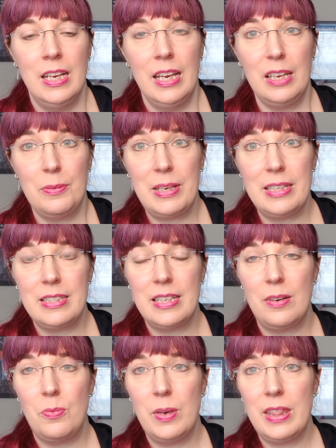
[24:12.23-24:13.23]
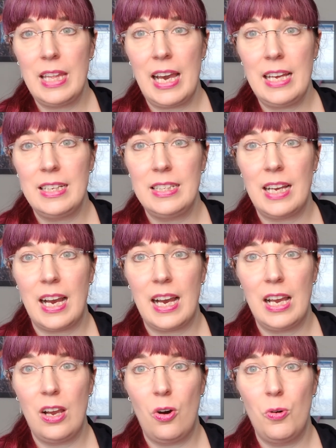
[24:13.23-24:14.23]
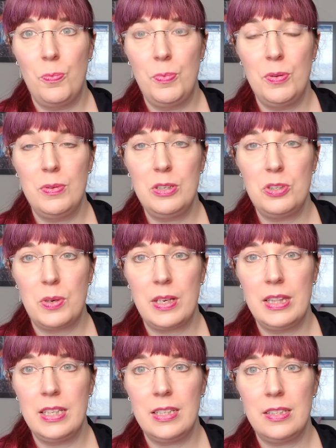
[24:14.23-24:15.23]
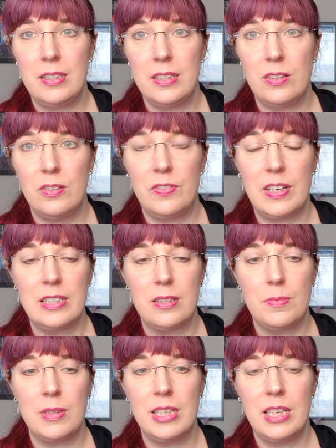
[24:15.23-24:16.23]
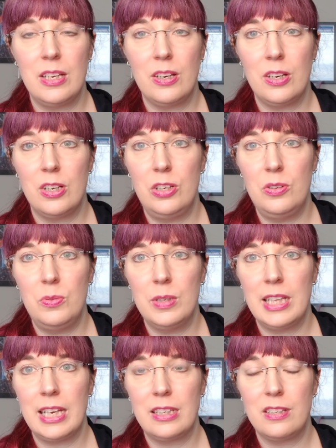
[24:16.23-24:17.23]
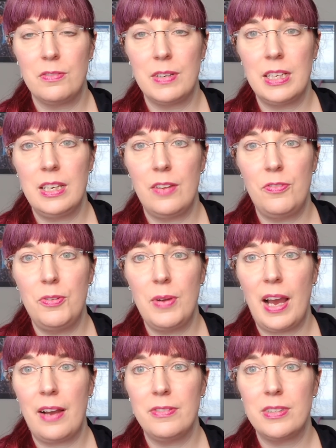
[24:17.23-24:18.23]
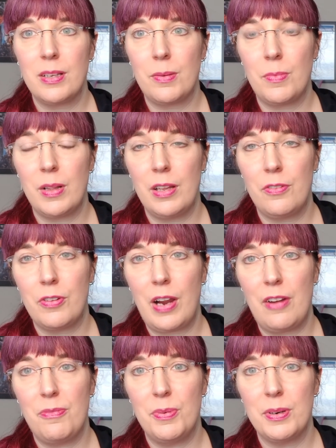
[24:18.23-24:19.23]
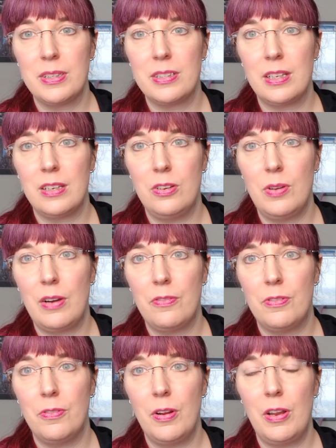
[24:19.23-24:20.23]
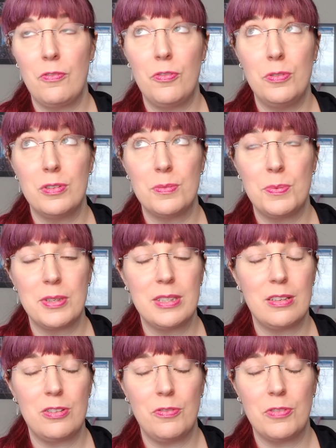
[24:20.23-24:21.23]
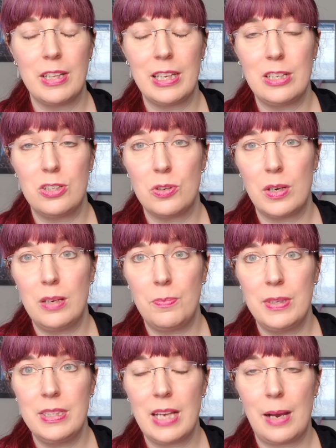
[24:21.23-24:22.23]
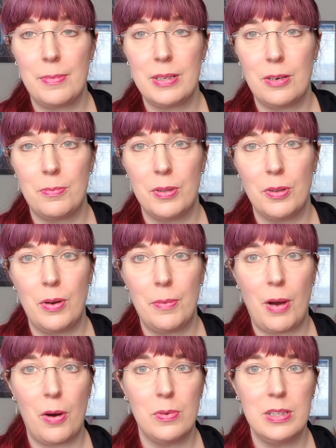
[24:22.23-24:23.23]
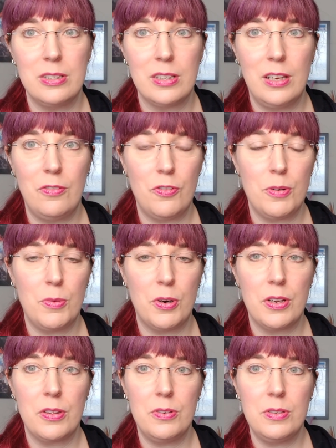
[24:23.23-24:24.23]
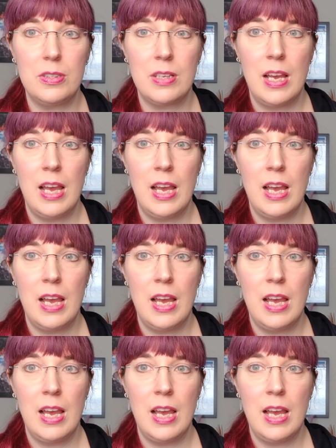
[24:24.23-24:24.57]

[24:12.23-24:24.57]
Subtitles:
Anyways, with that, I hope you enjoyed this and you find something here you would like to read. If you have some Lovecraft books that you have influenced books that you've really enjoyed, please comment down below. I'm always looking for more of those.